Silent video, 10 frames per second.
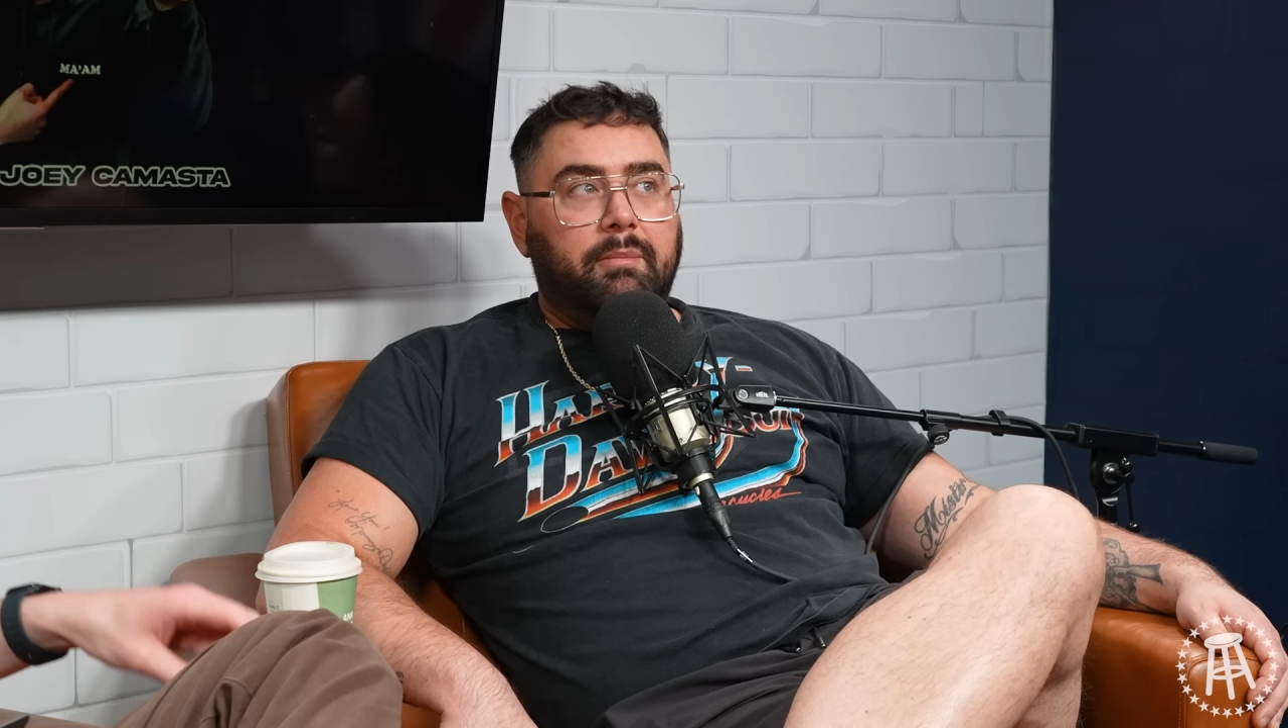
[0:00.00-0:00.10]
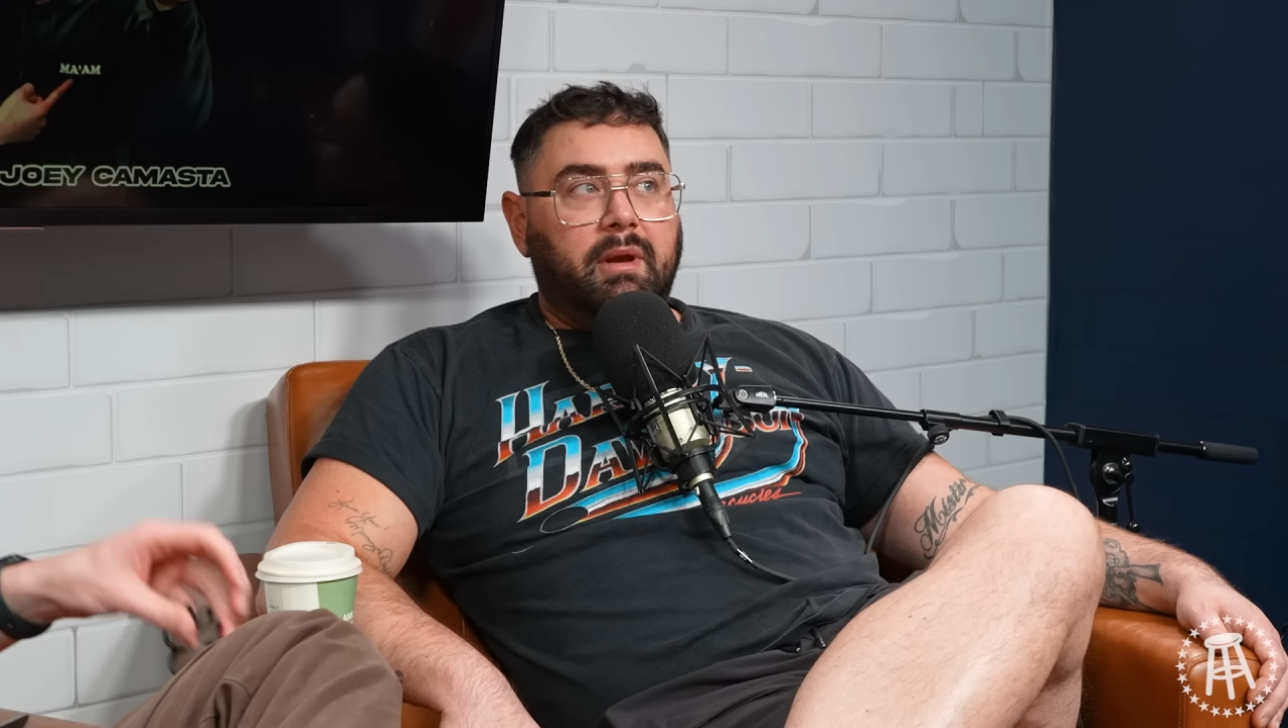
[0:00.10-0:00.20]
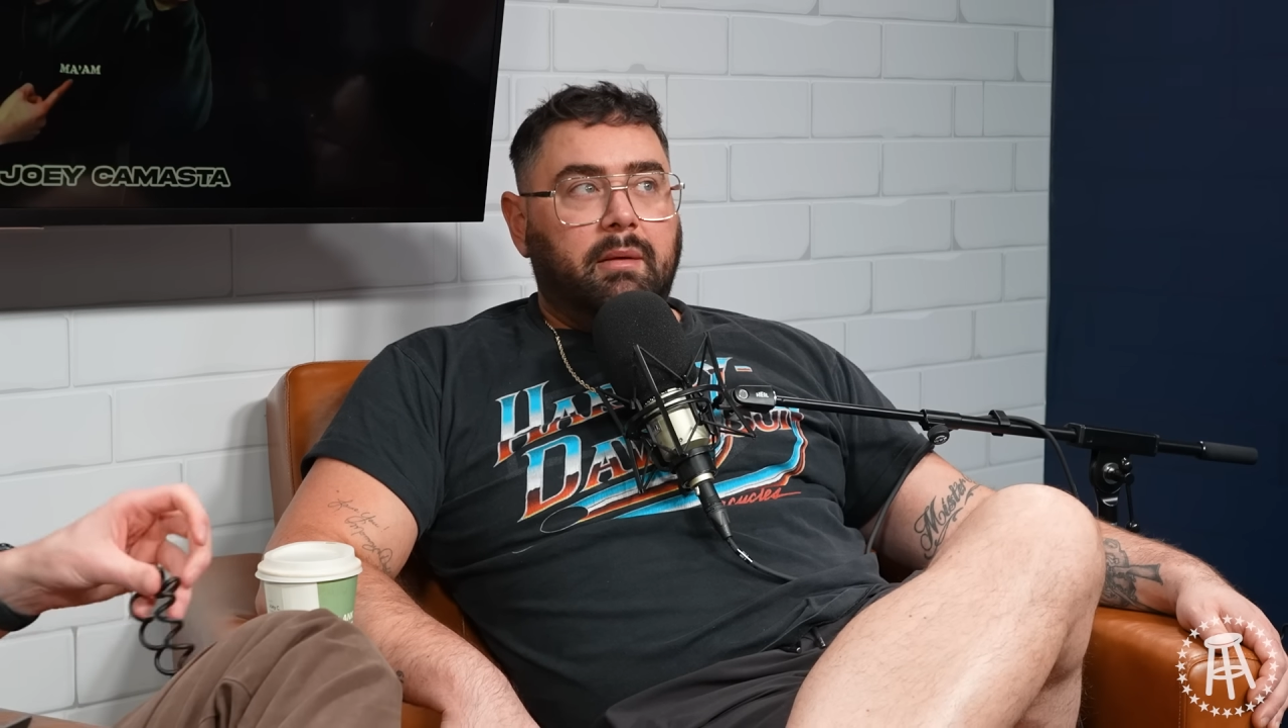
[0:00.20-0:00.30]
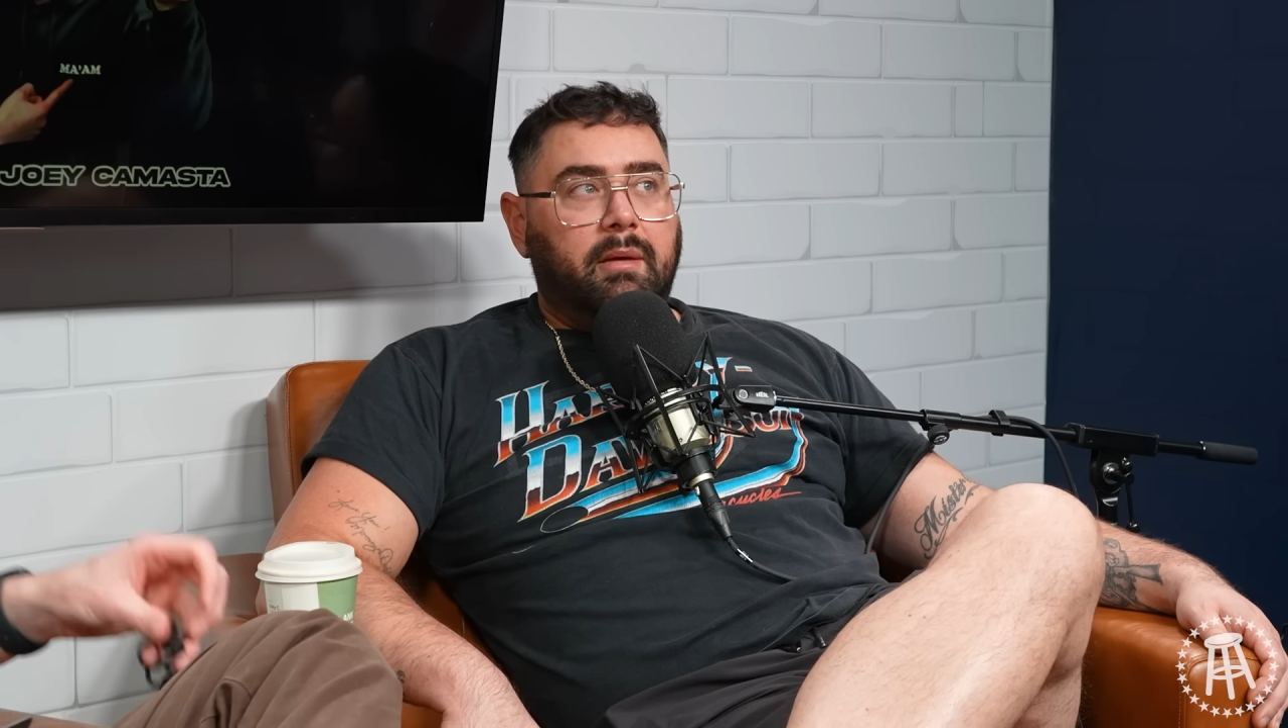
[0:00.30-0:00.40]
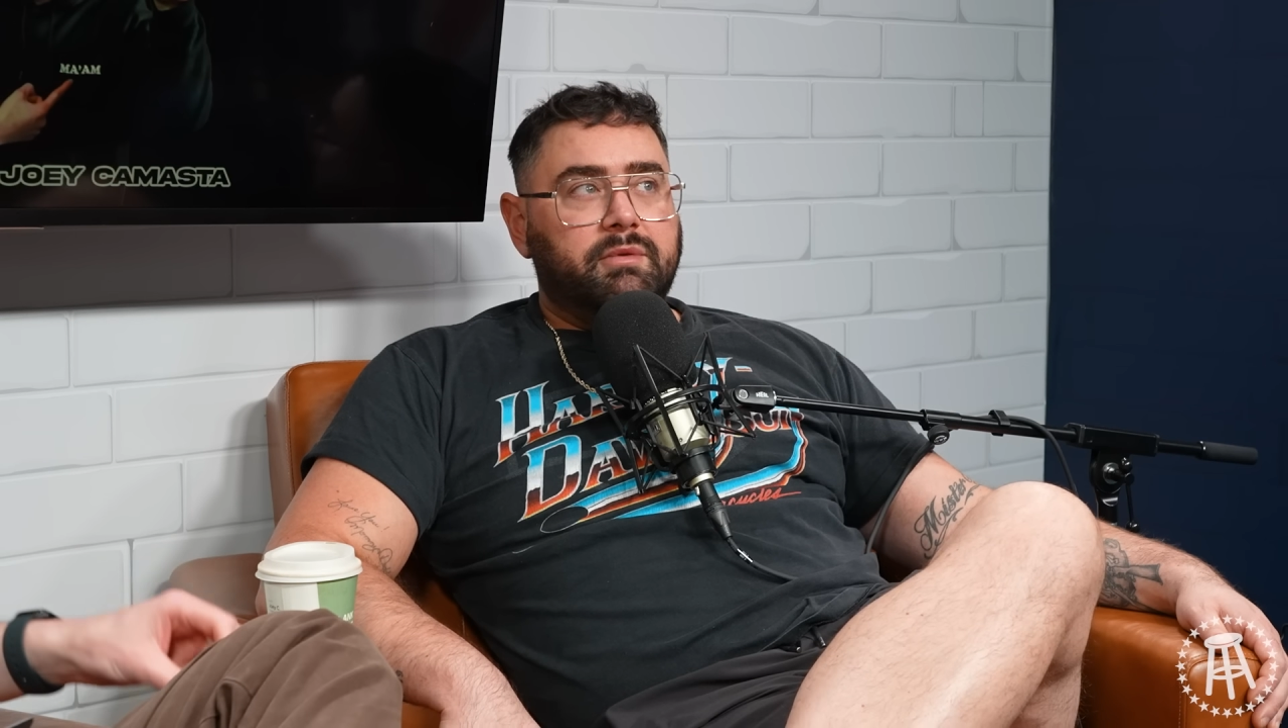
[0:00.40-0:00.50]
but
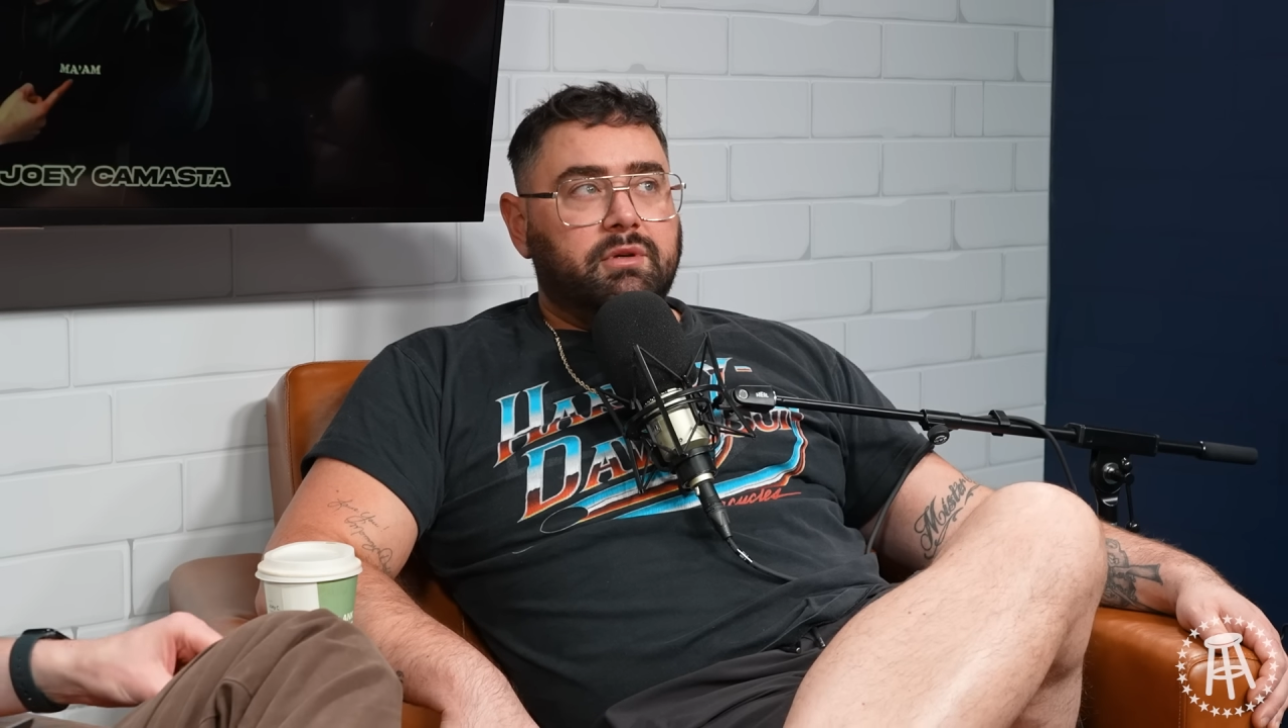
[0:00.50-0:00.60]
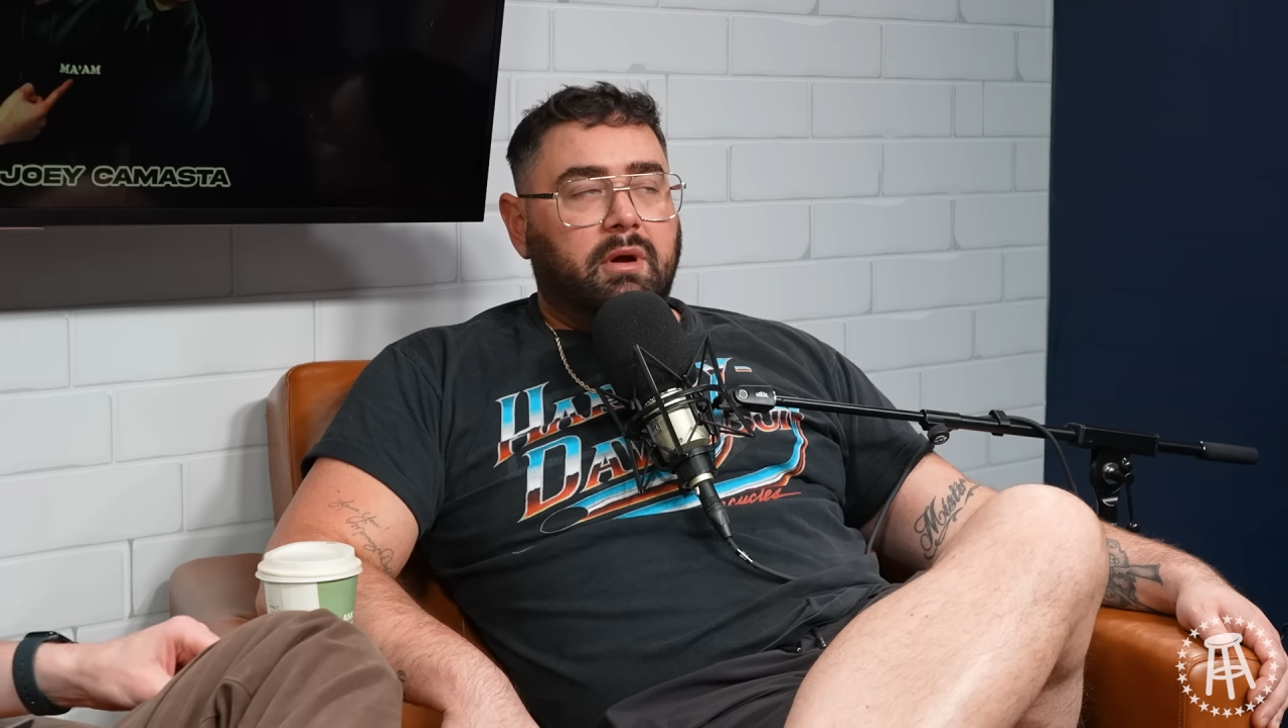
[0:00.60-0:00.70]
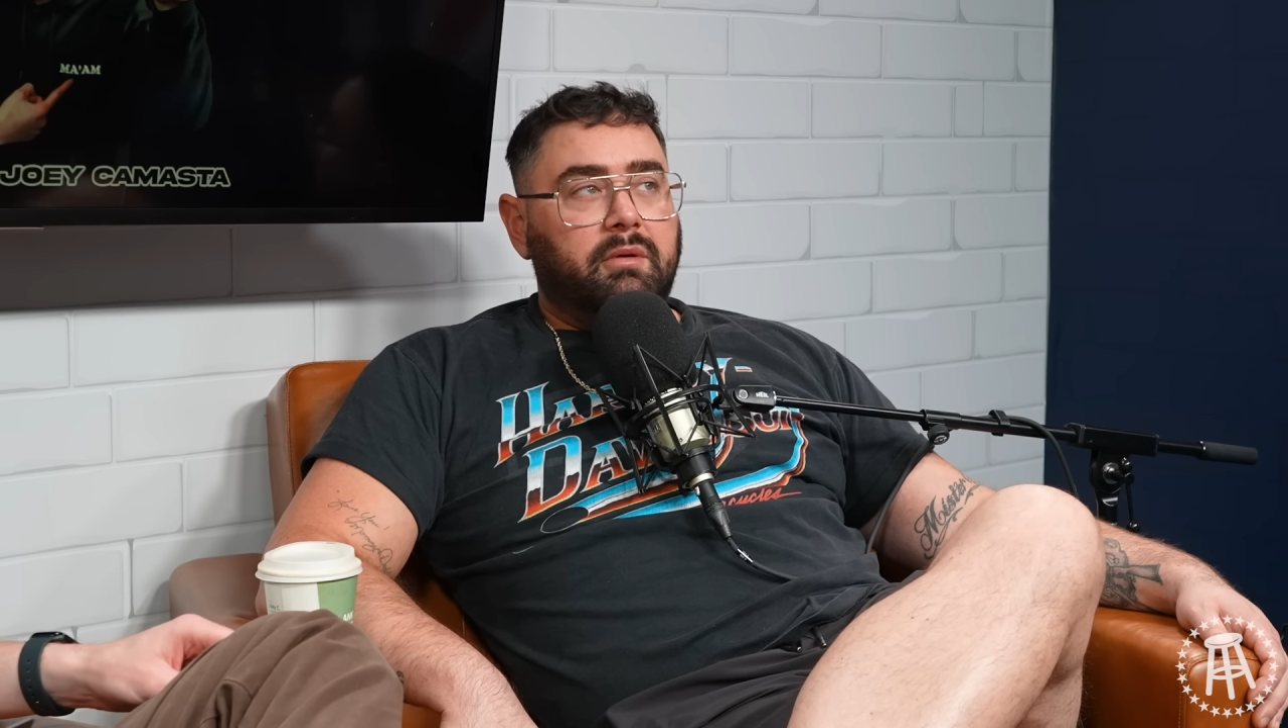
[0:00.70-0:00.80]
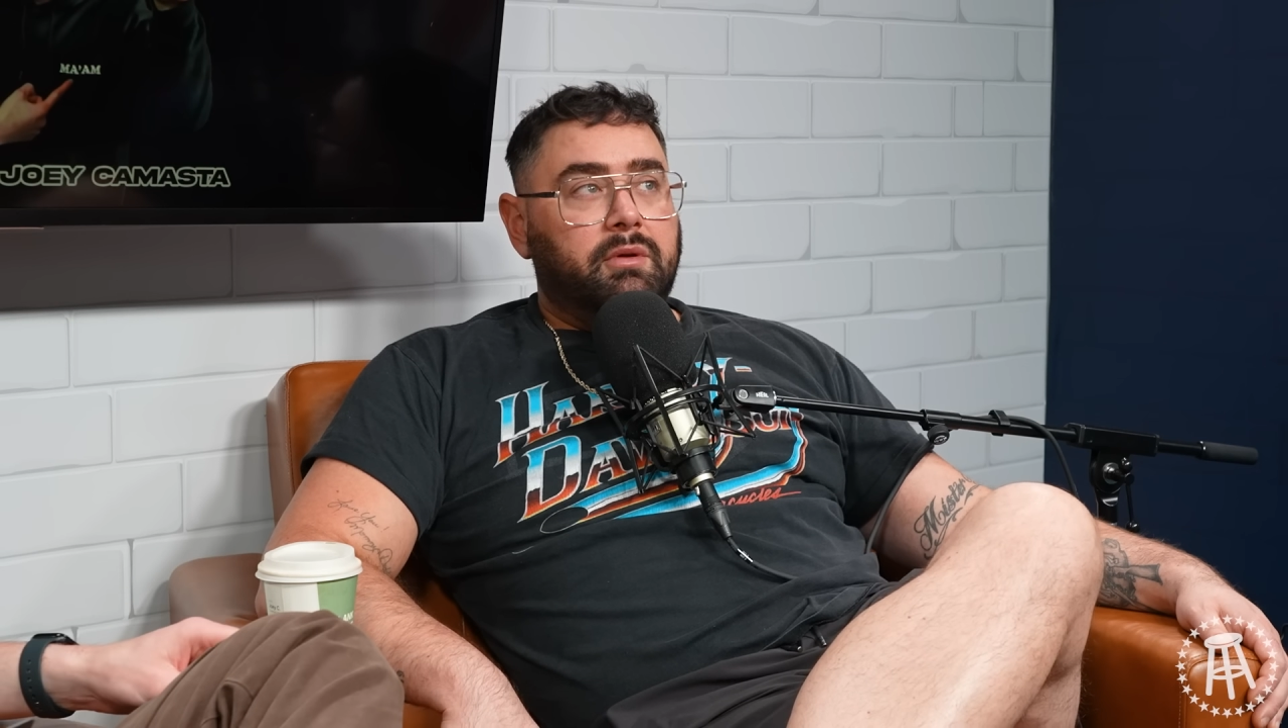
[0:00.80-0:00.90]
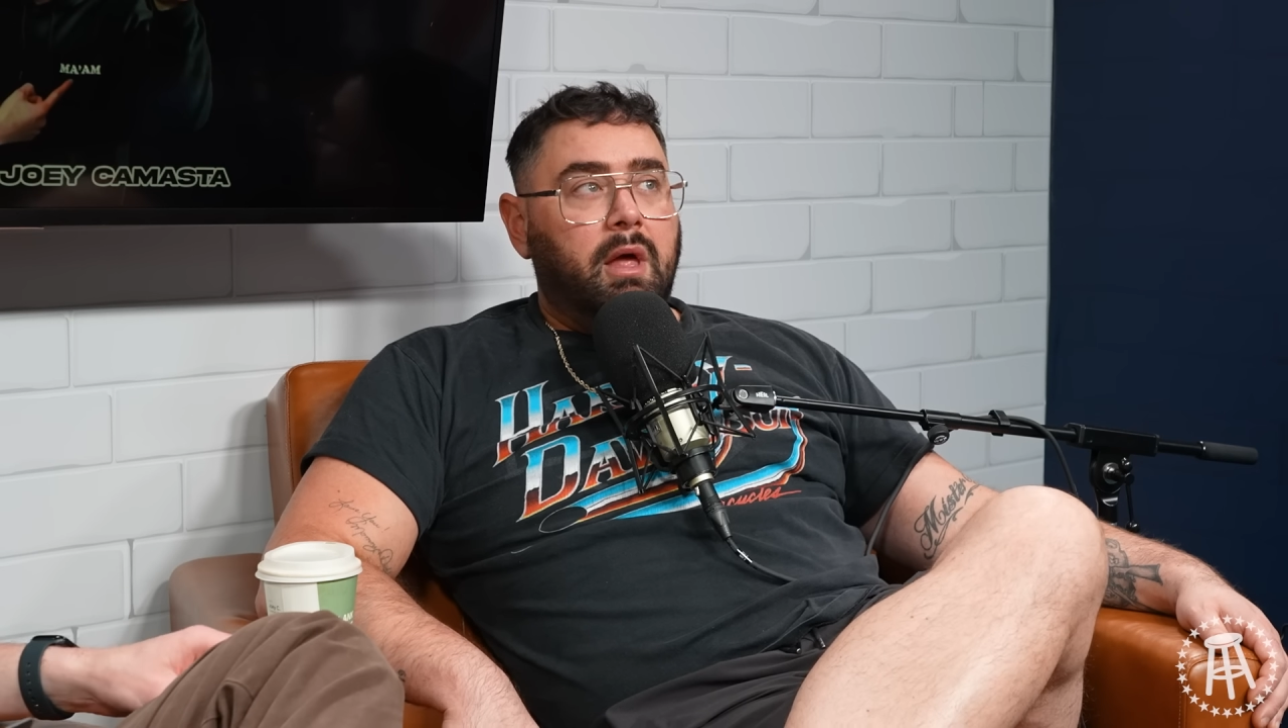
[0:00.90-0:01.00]
I, am sure
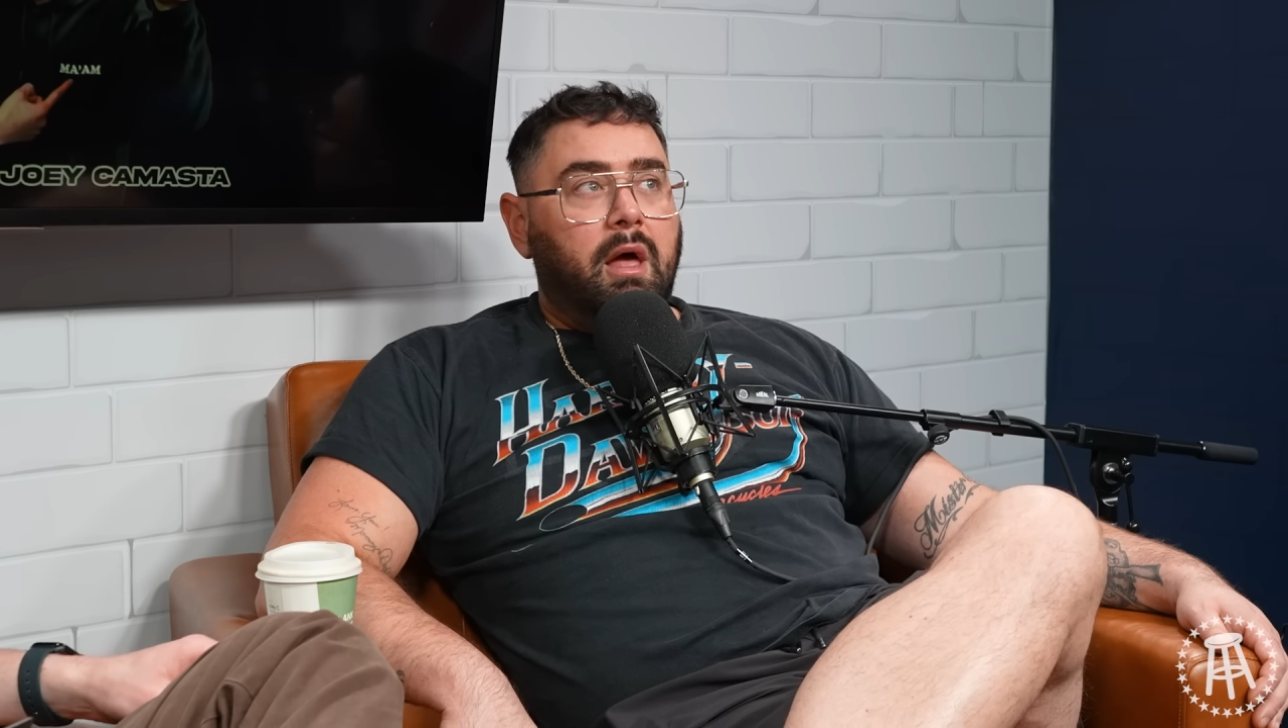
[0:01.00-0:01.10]
I'll,